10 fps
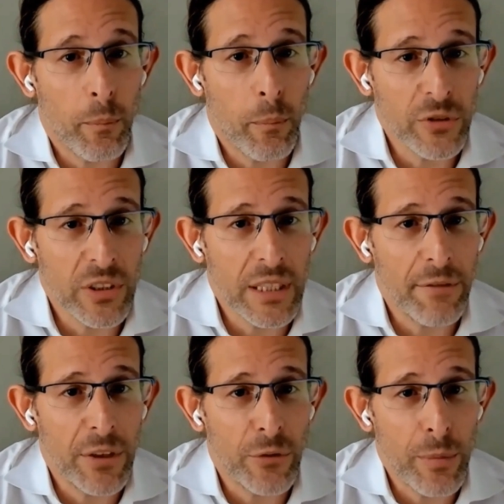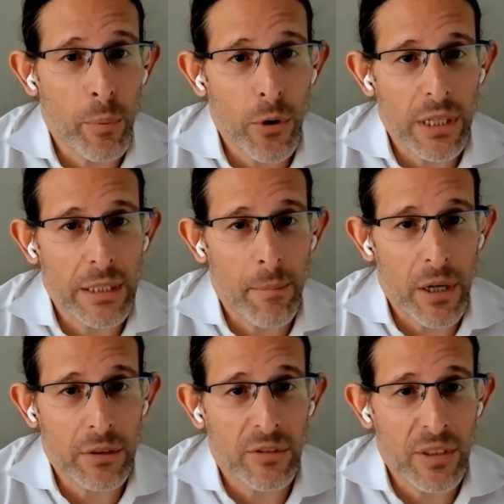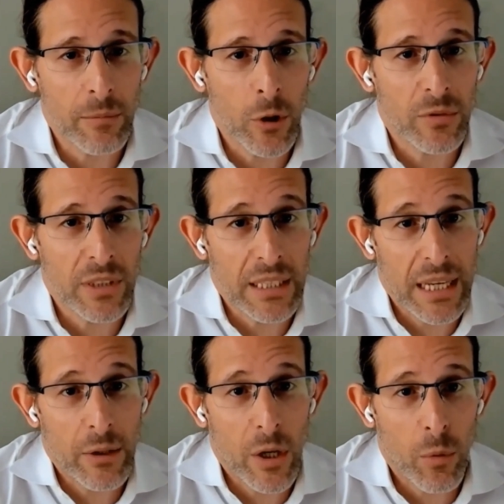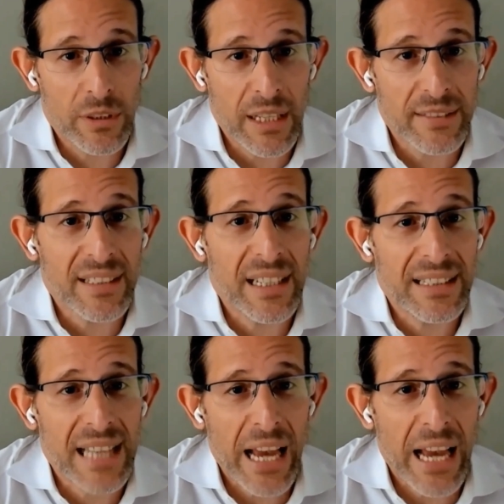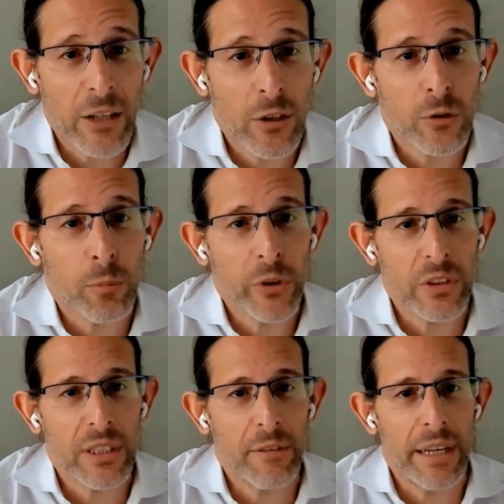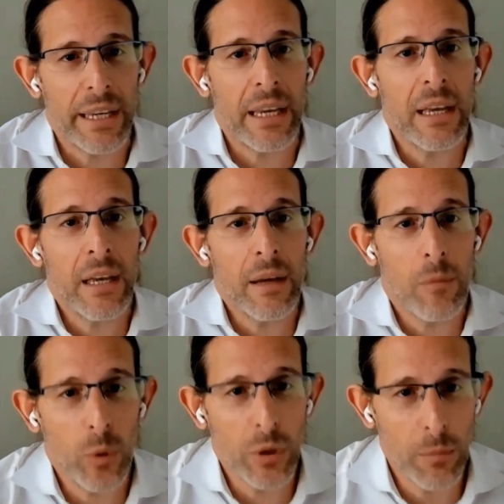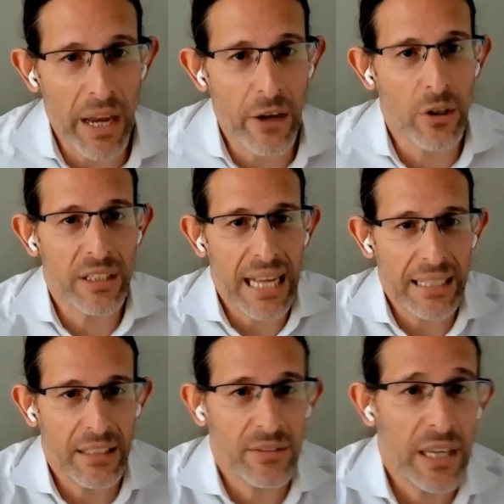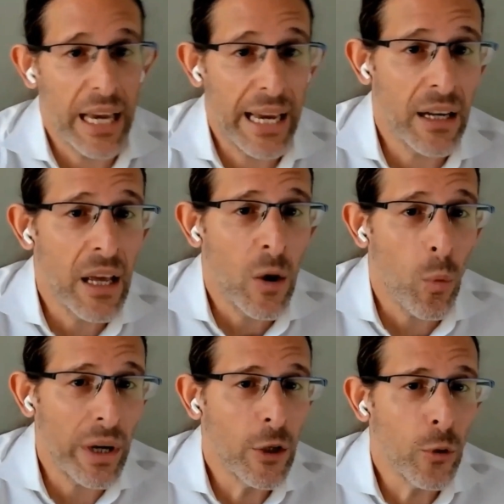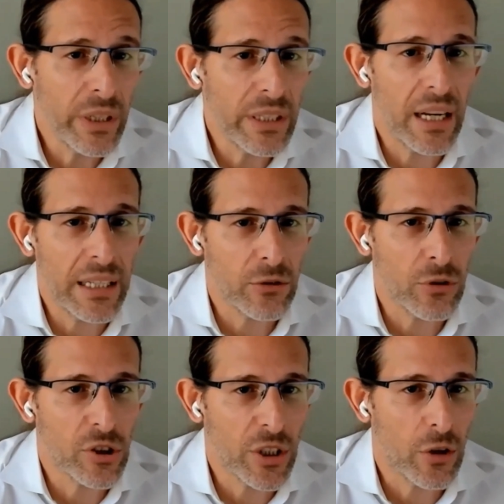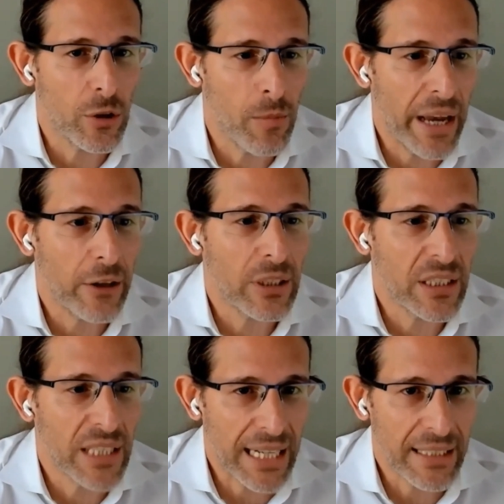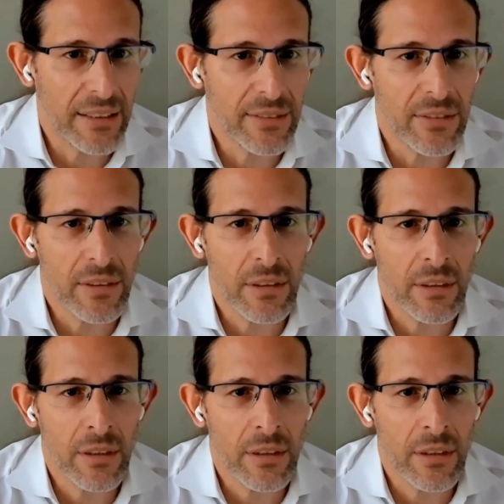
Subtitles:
positively reported about symptoms and they were tested and diagnosed positively with myocarditis. And when you read the literature on myocarditis,